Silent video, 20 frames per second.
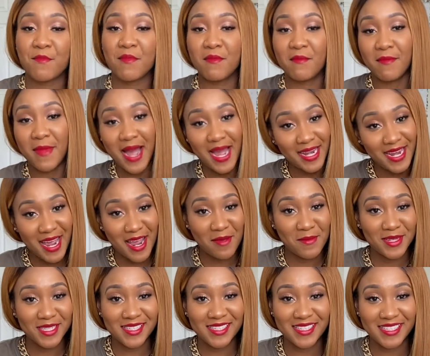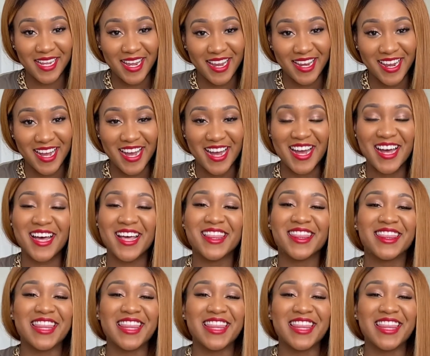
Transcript: my name is Cina.